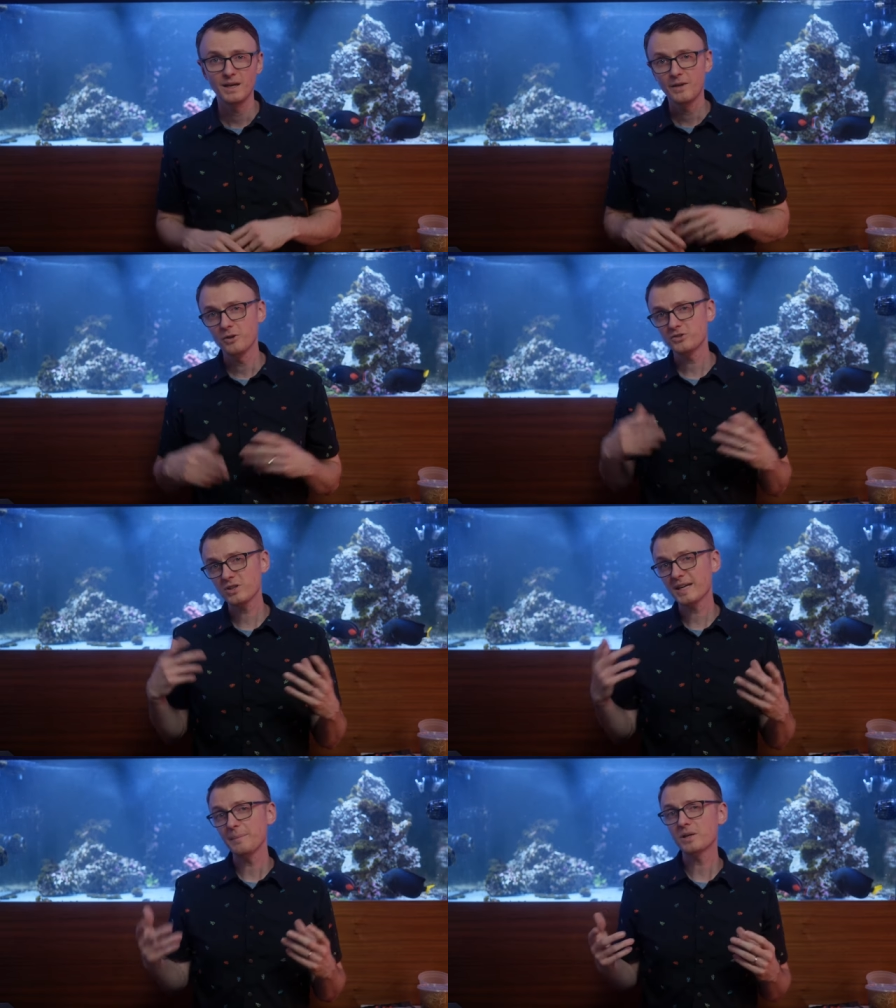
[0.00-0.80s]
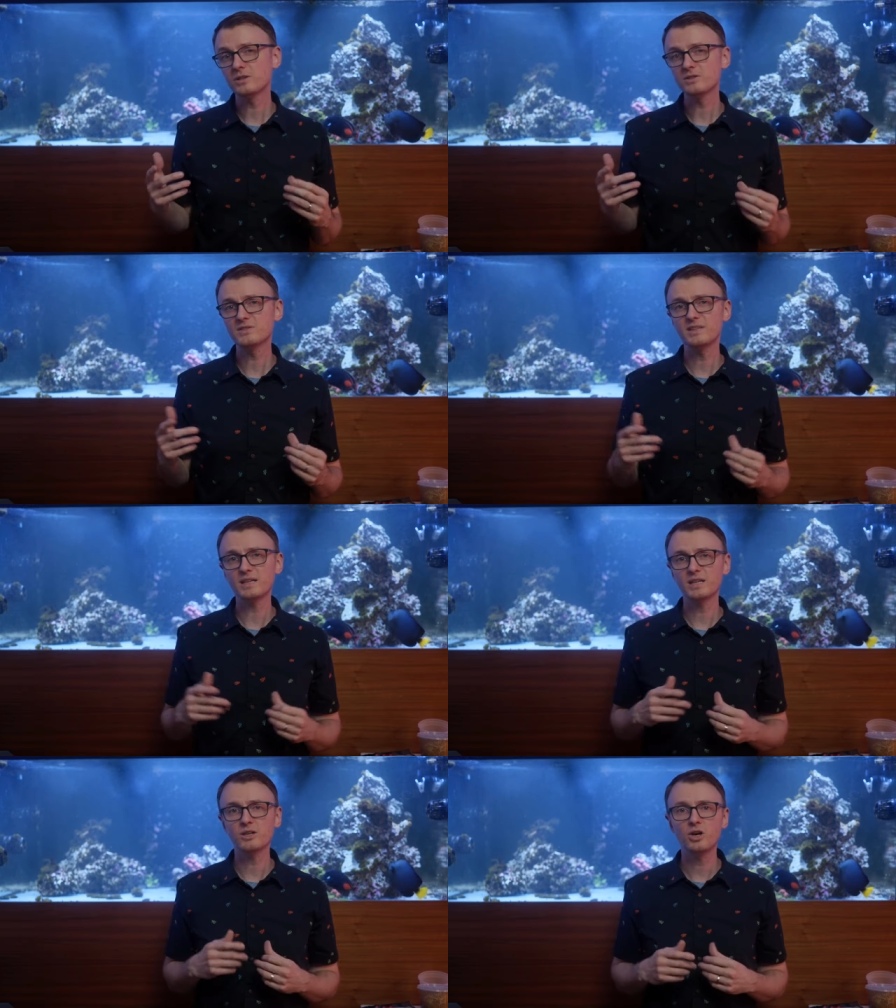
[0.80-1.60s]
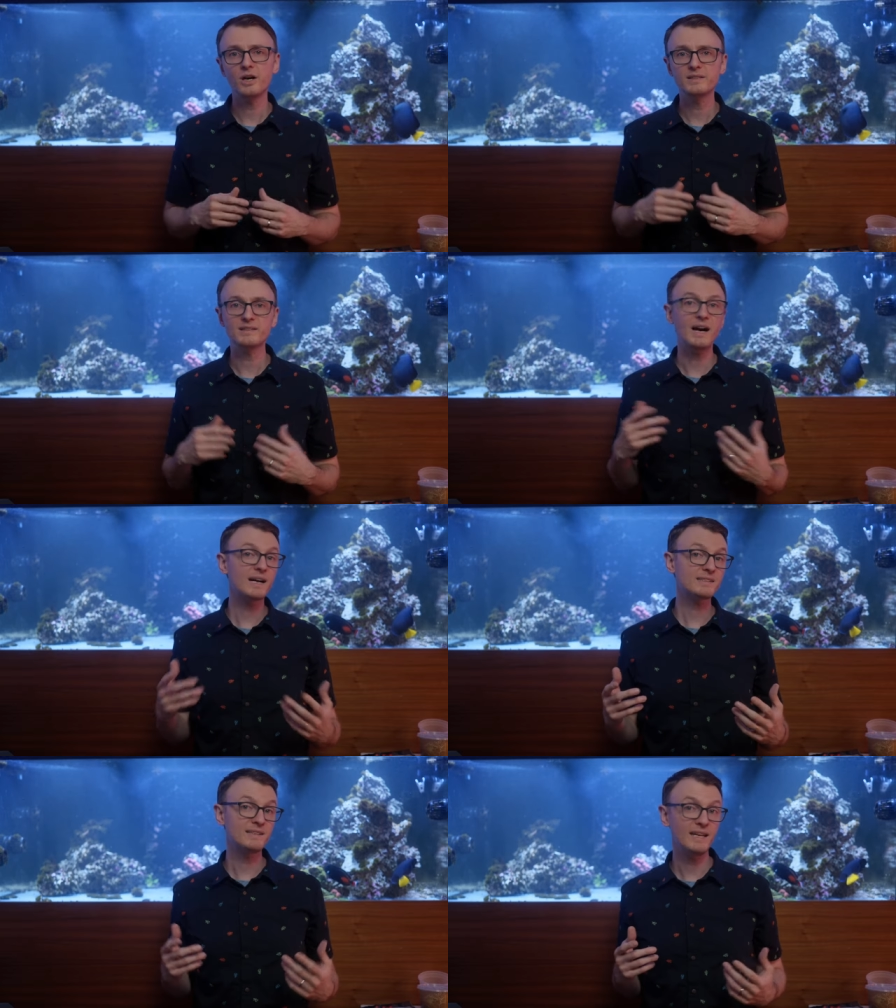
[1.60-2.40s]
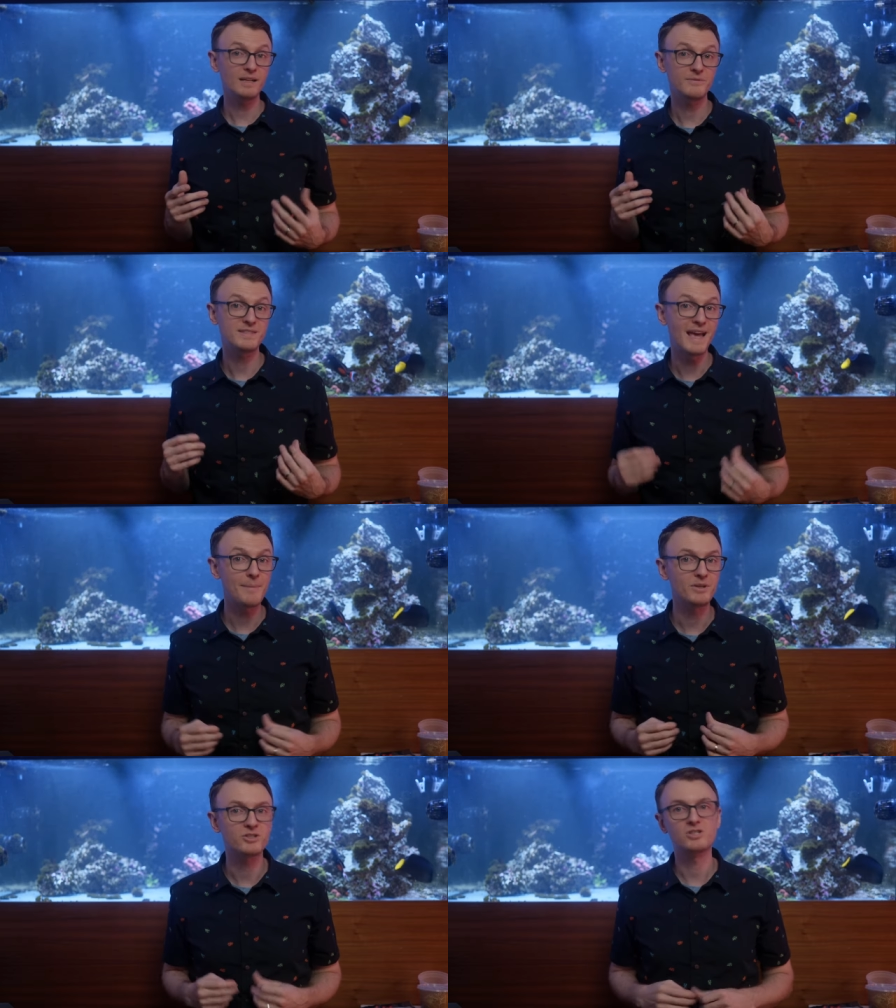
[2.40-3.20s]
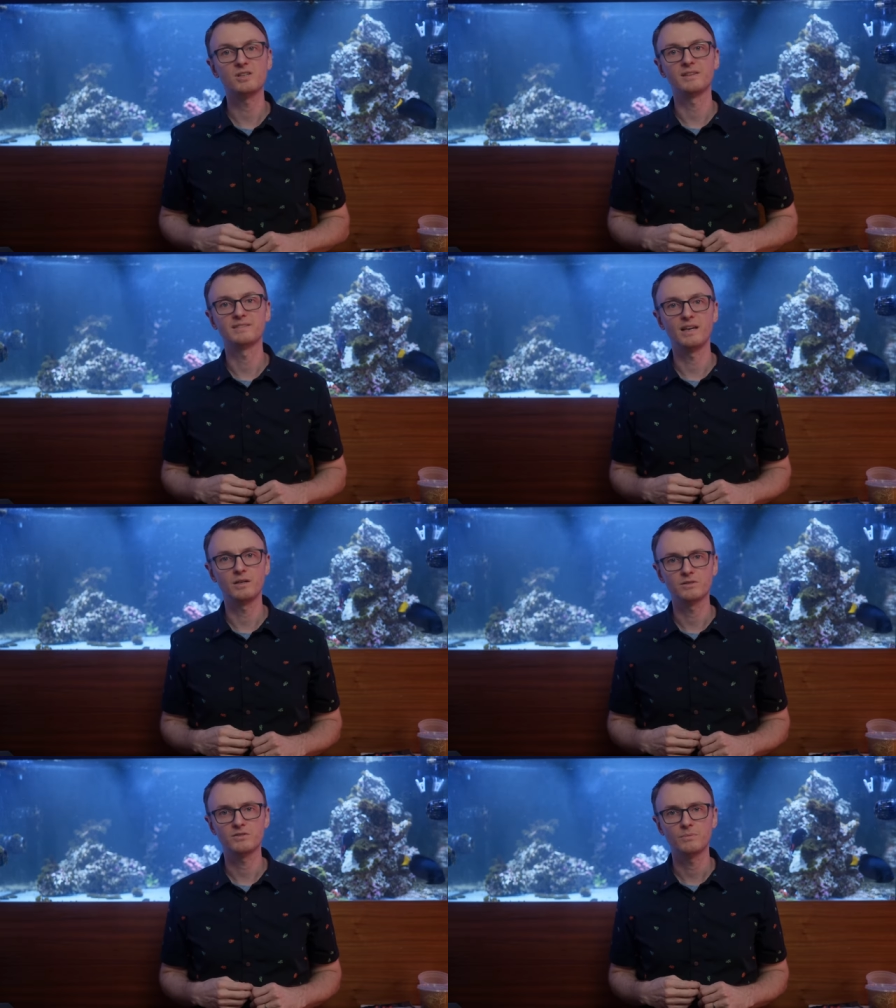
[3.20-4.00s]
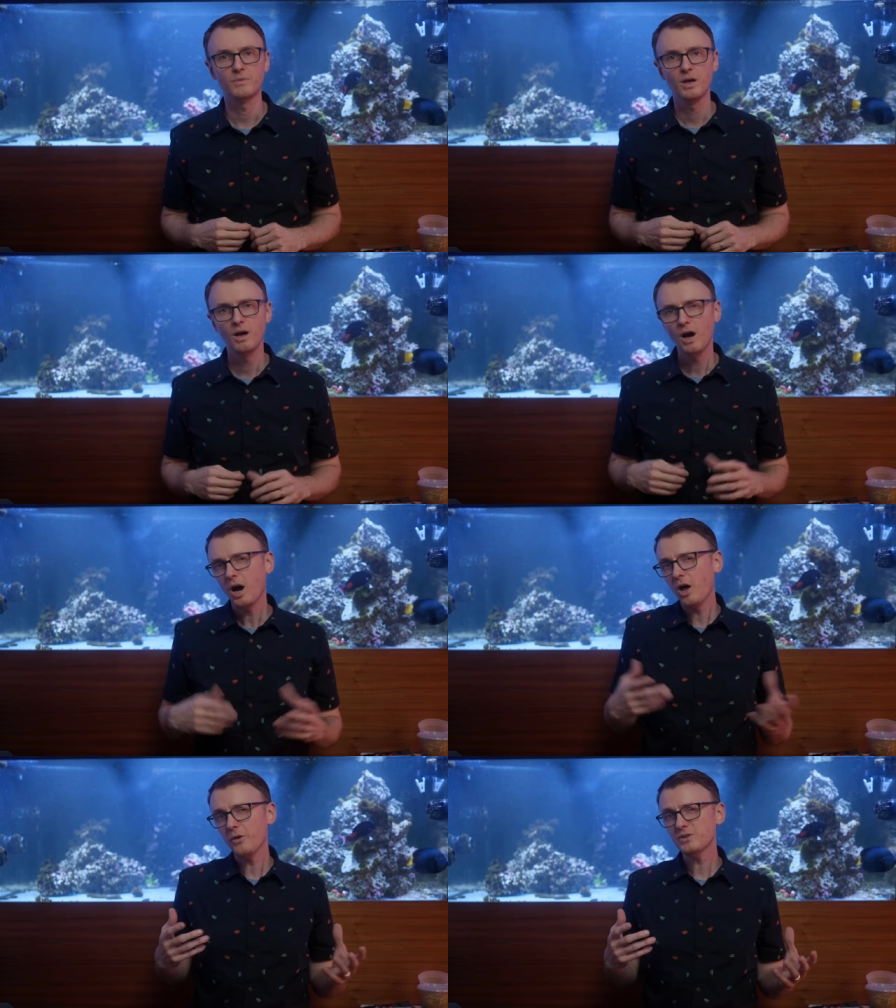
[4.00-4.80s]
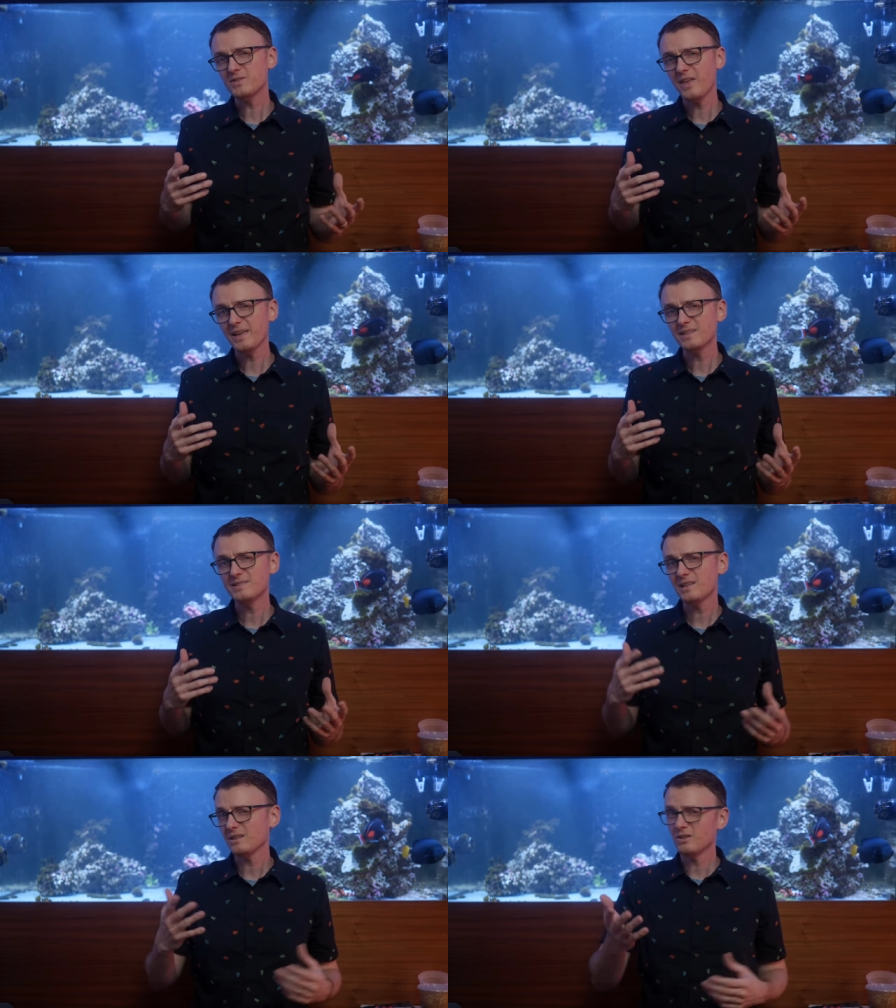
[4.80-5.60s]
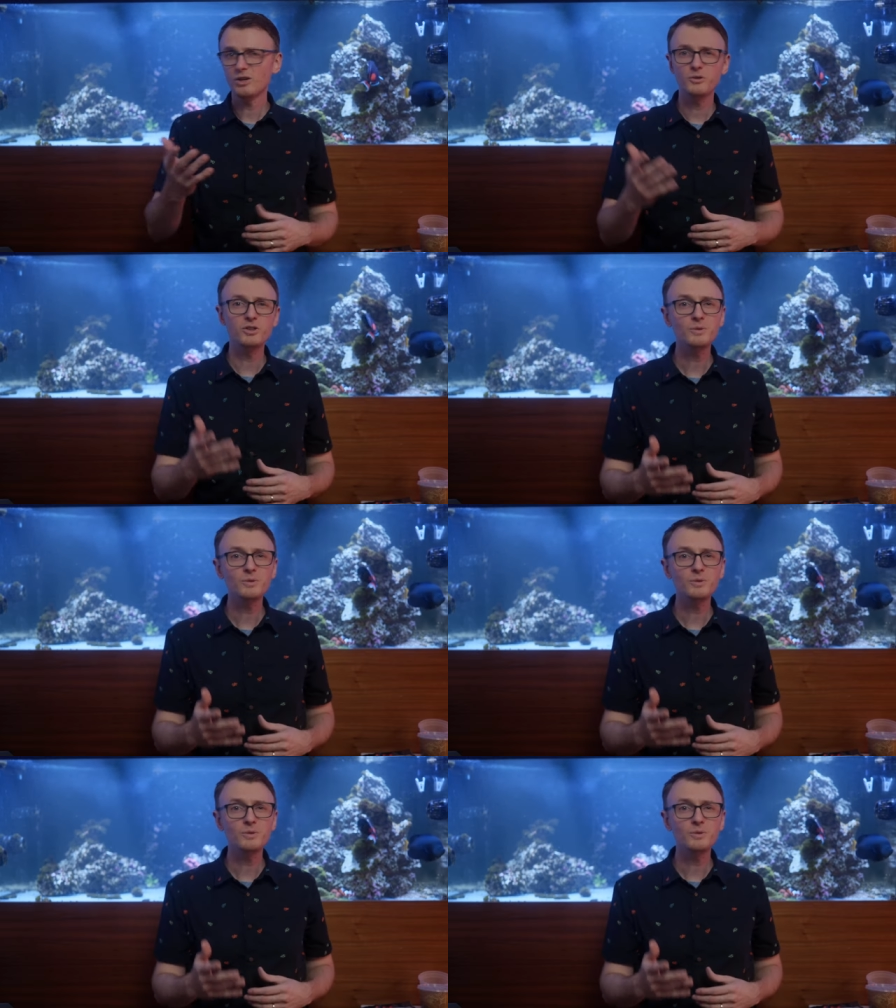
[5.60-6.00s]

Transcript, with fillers: Those are chemicals that can cause oxidative damage to the cells. All those things that, you know, you